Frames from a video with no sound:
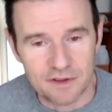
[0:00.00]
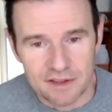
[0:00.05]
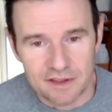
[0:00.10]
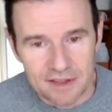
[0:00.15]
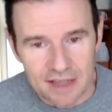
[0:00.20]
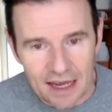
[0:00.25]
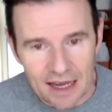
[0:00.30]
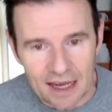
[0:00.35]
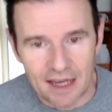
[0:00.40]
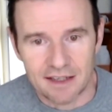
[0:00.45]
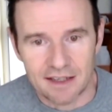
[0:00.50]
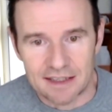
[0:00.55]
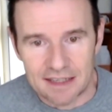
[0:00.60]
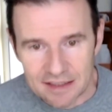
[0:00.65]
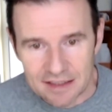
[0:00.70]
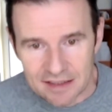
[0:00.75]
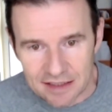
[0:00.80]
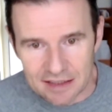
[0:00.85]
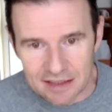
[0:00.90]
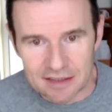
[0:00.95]
sad
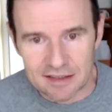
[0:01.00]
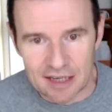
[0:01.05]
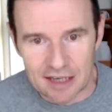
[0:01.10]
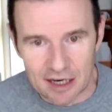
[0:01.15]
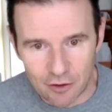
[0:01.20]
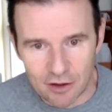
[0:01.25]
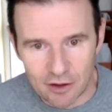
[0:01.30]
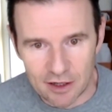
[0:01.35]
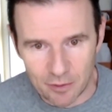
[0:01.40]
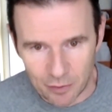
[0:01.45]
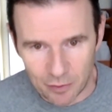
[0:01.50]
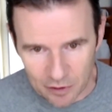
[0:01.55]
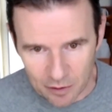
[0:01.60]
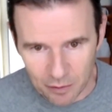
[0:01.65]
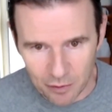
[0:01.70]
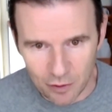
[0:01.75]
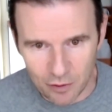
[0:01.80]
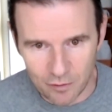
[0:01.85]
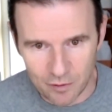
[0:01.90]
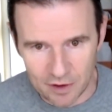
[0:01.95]
necessarily with the
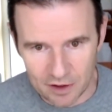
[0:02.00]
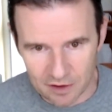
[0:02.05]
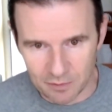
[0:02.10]
movie.